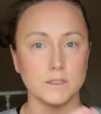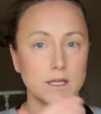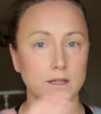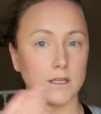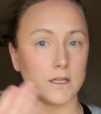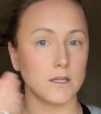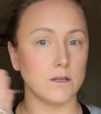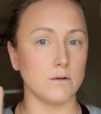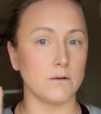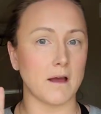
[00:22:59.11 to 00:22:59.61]
And
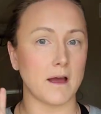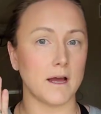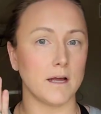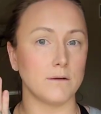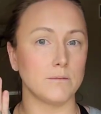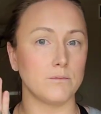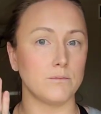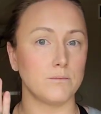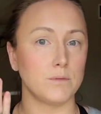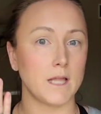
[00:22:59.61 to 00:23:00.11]
then you
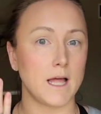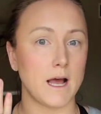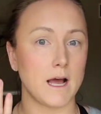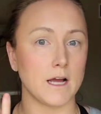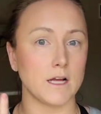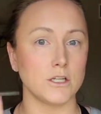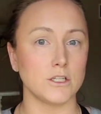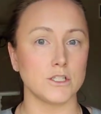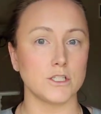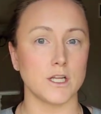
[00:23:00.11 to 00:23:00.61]
add
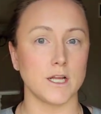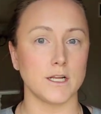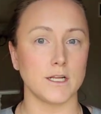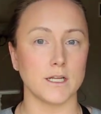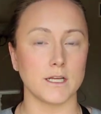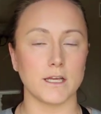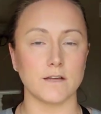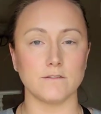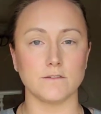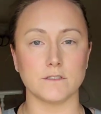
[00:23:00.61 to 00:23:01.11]
blush and
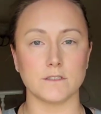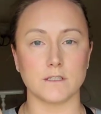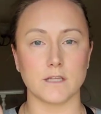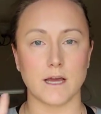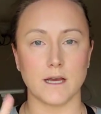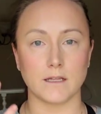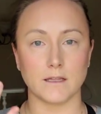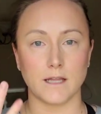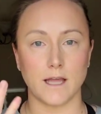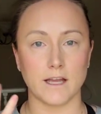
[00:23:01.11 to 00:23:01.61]
it gives
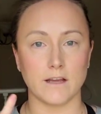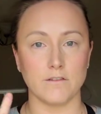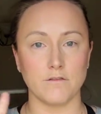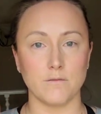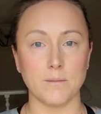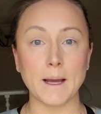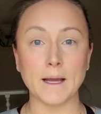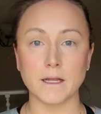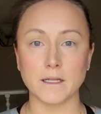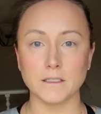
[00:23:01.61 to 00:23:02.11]
that life
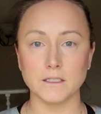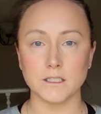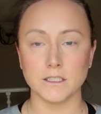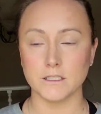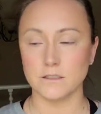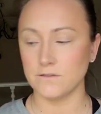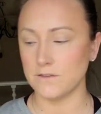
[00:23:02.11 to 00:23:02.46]
back into your